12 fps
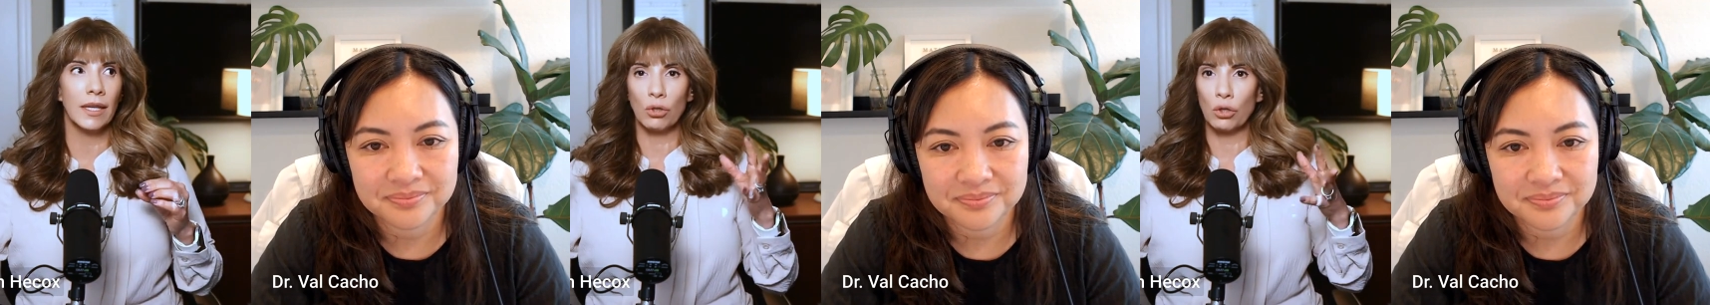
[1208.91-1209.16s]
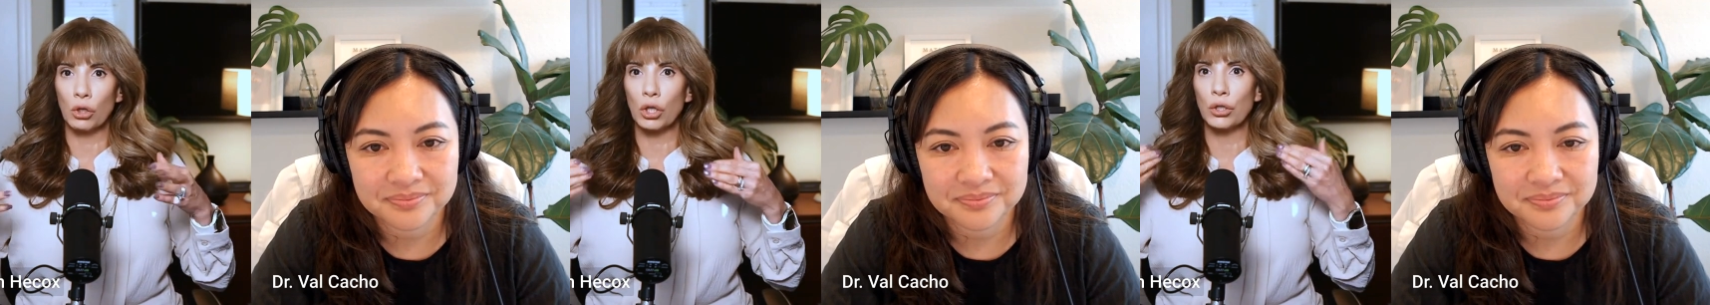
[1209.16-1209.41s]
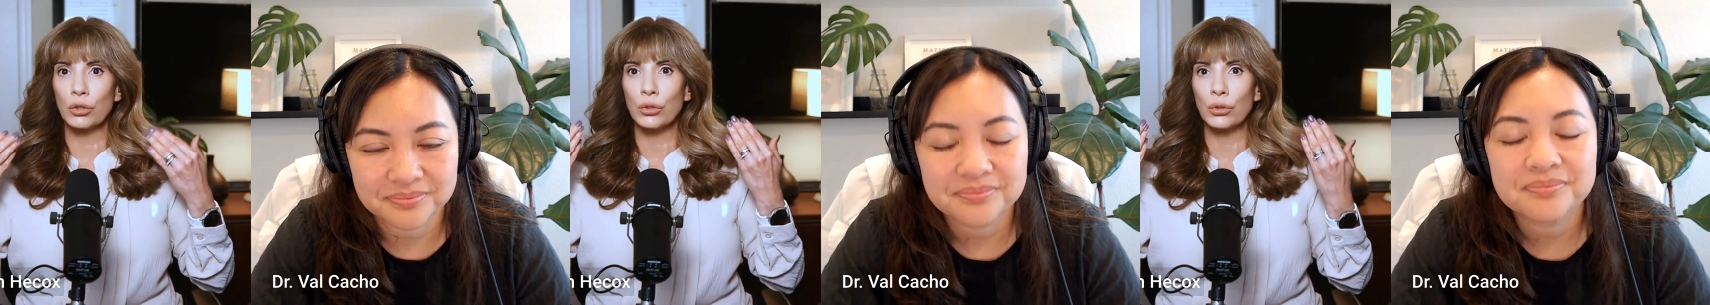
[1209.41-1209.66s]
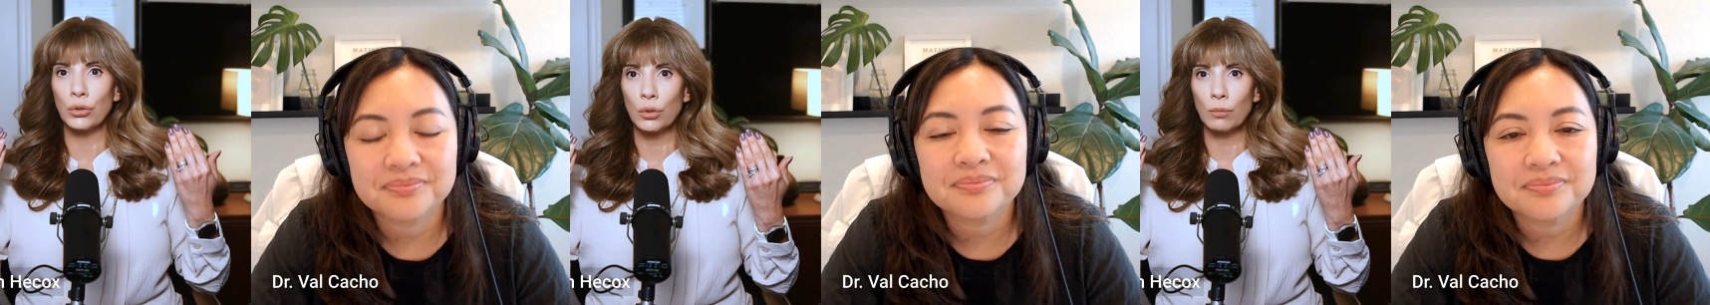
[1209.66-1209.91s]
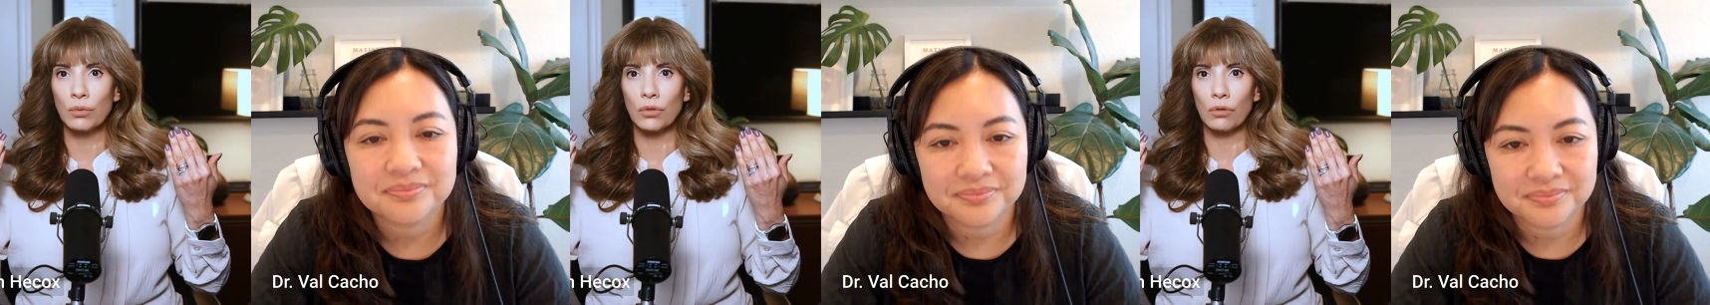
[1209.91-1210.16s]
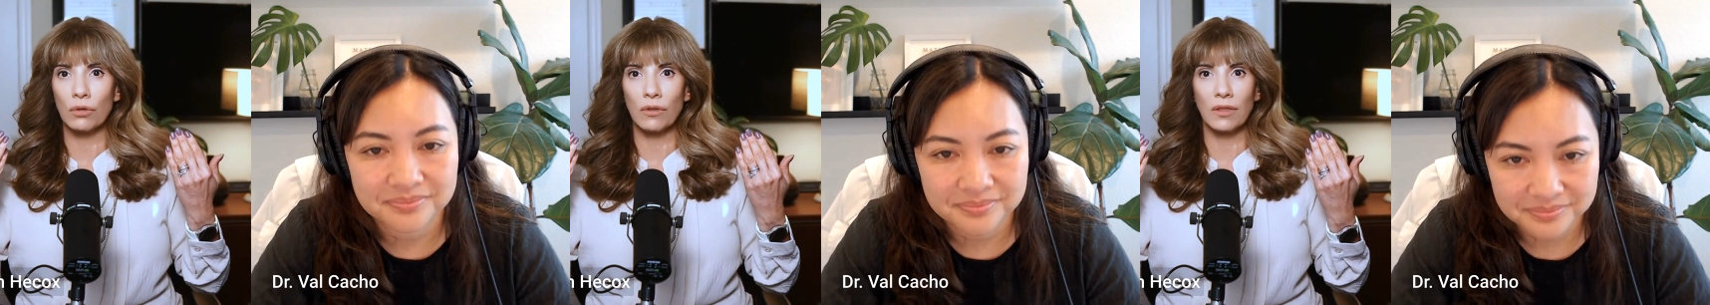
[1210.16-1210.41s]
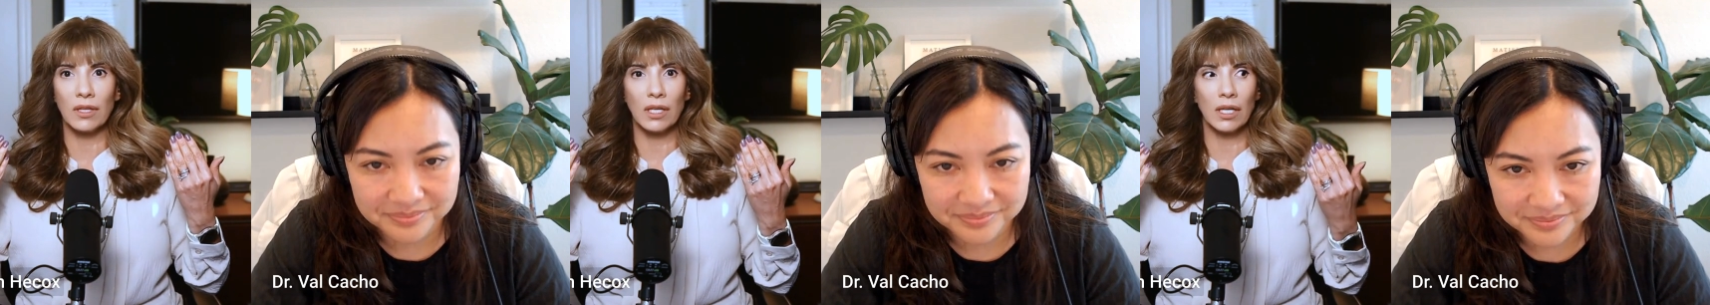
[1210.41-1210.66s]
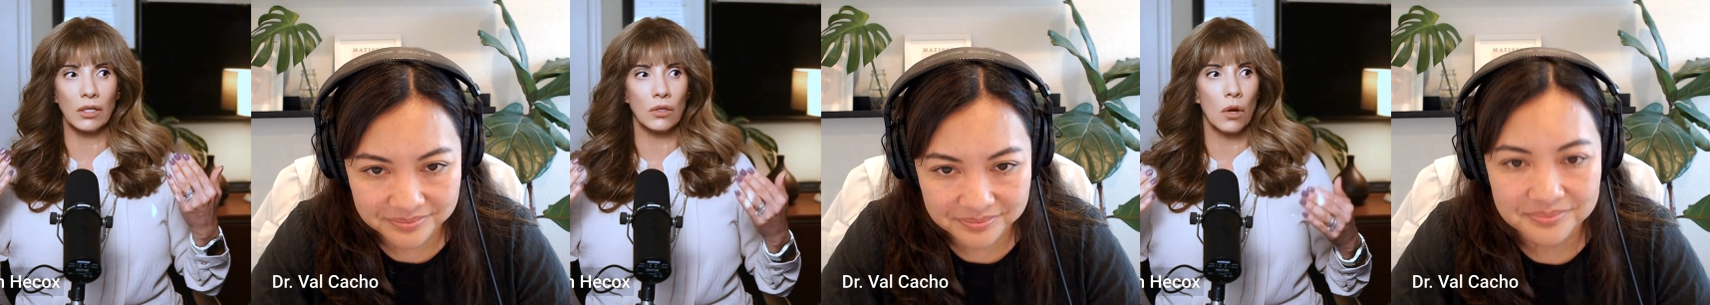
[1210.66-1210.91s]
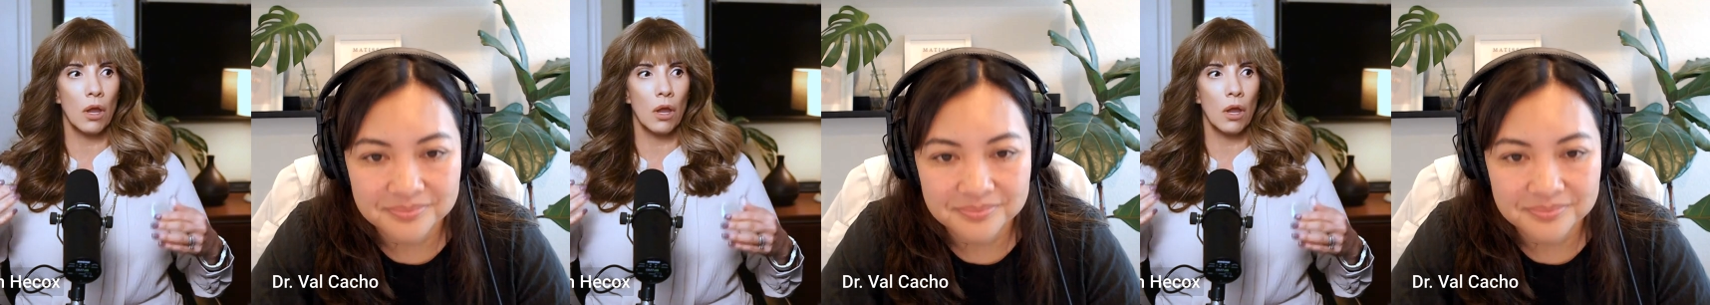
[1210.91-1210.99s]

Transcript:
Speaker 1: either consume certain things